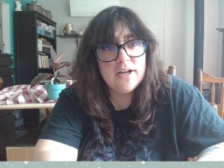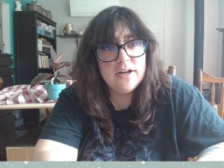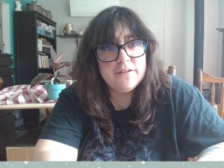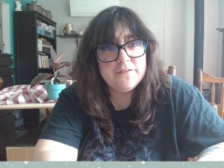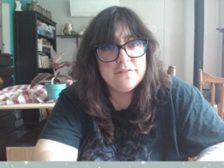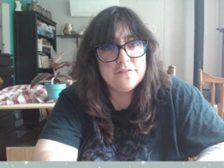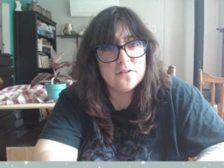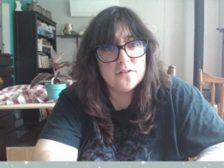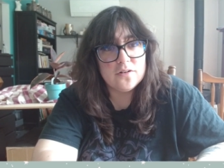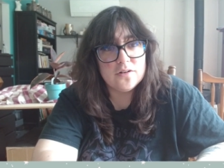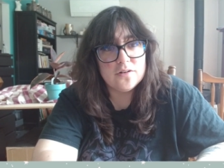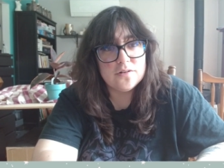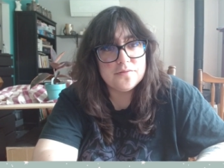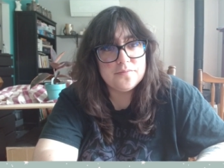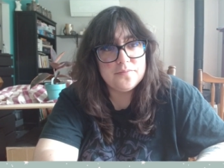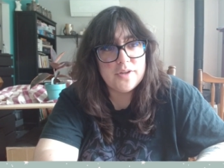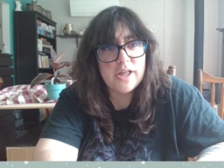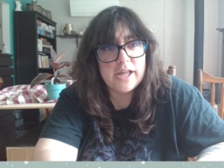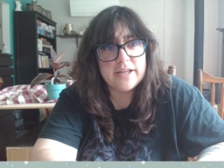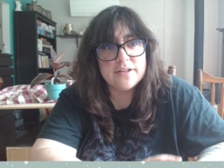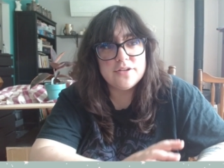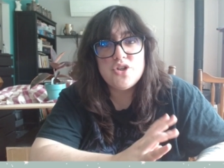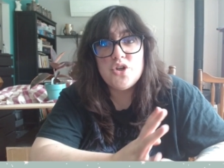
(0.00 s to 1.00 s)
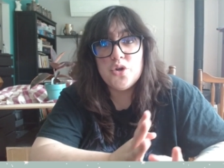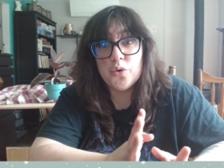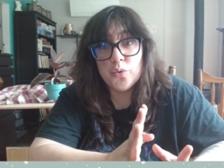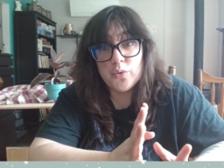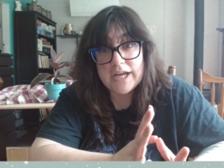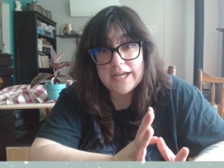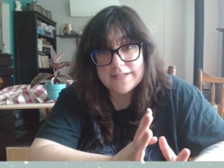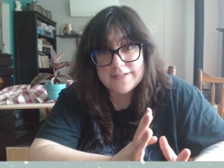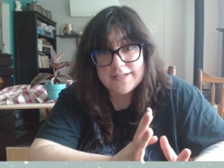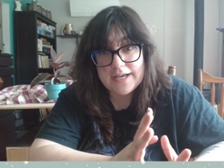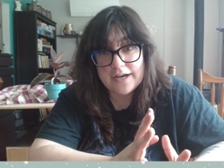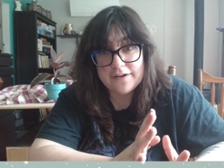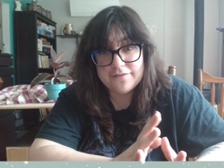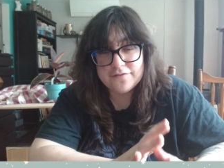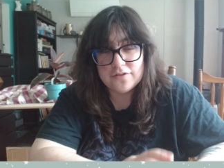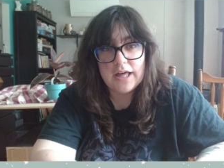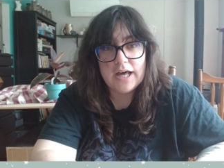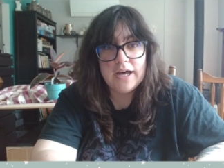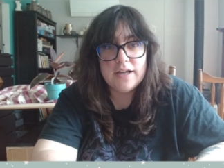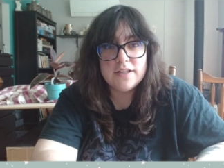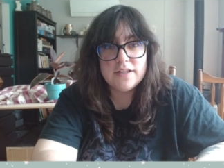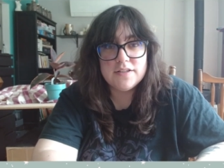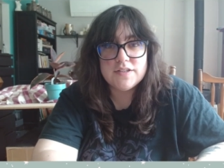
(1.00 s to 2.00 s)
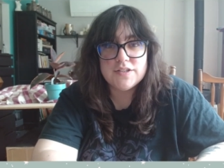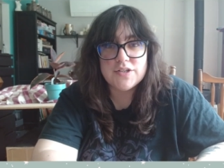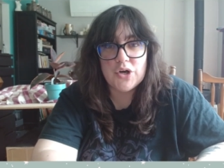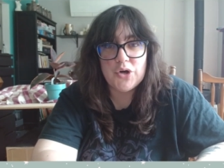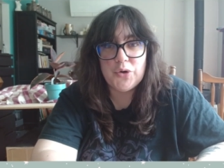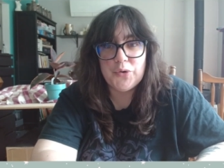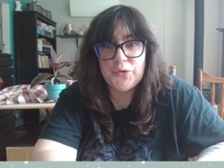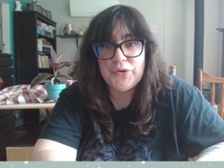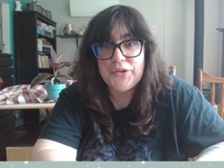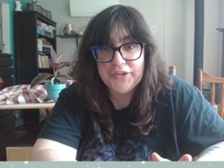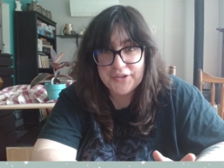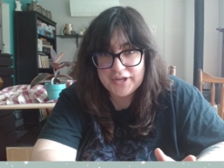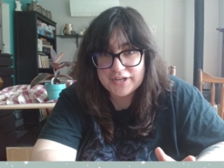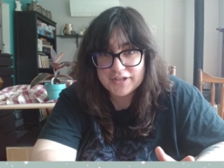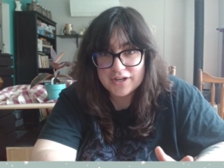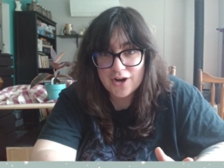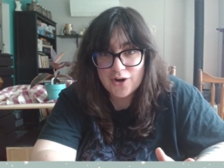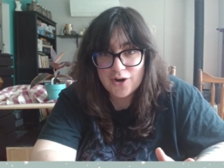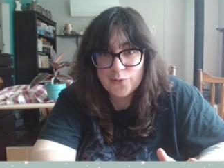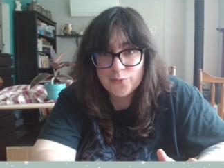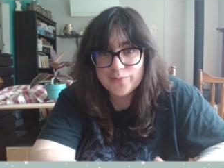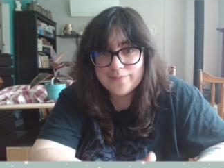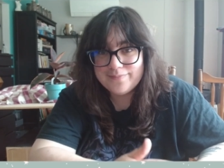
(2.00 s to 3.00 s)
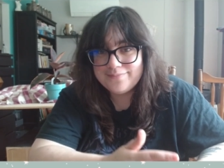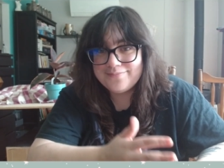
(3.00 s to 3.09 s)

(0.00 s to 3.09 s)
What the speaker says: for like 2 days after that. So, you know.